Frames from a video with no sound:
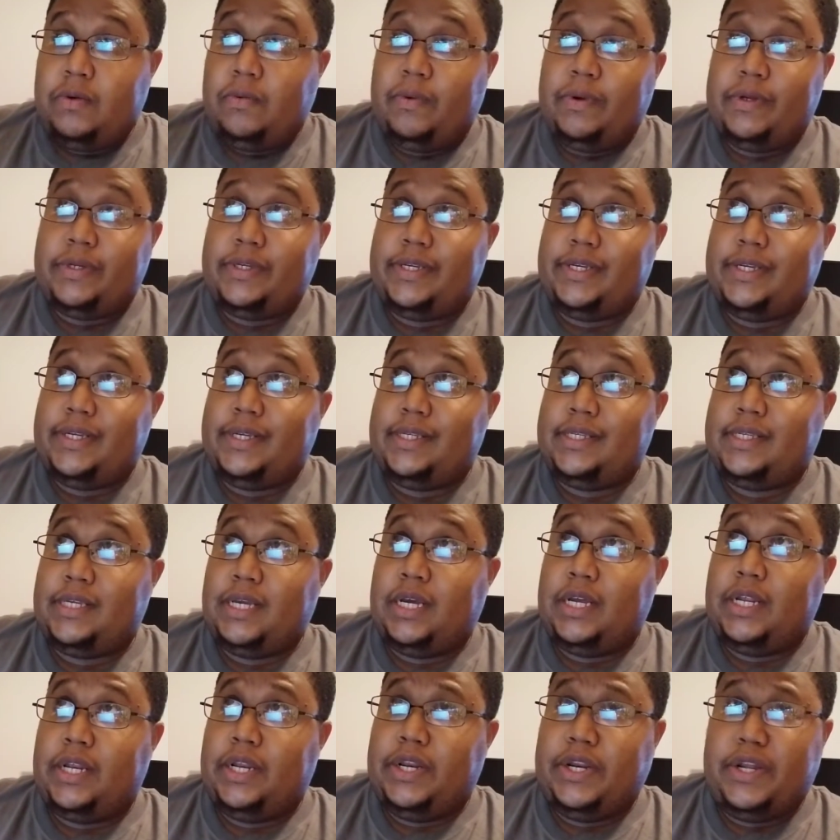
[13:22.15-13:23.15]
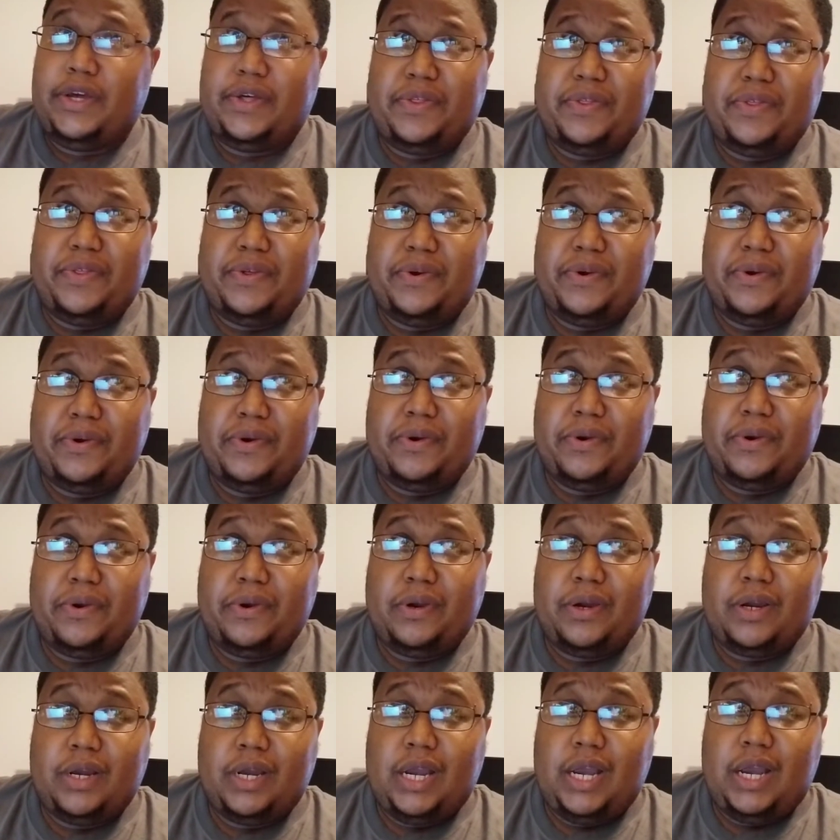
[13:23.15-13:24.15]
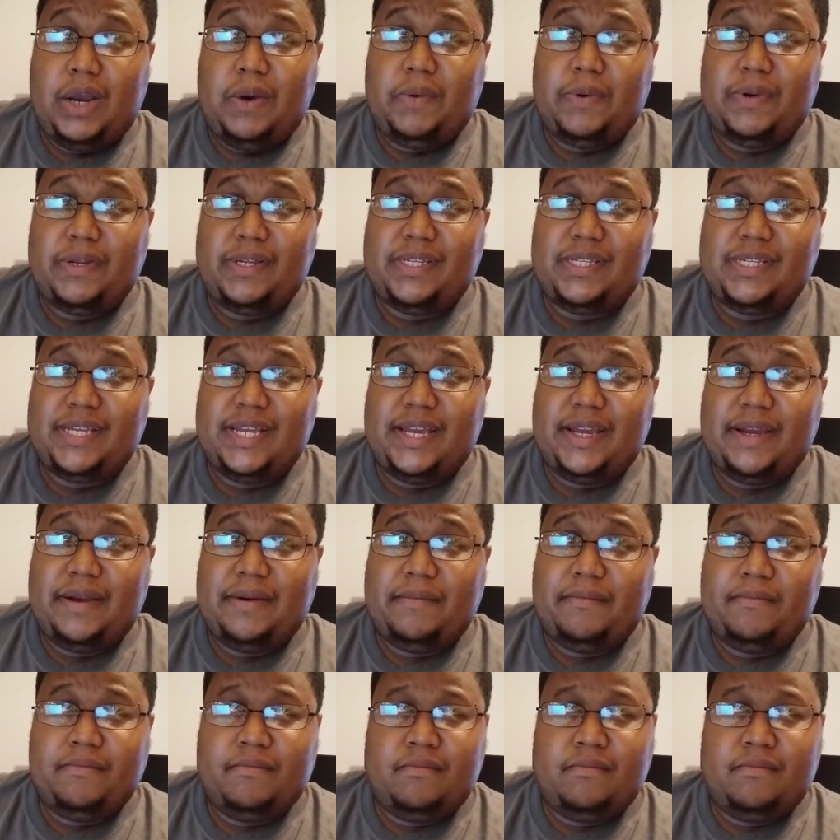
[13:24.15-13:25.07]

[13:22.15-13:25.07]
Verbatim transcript: which is another I want to say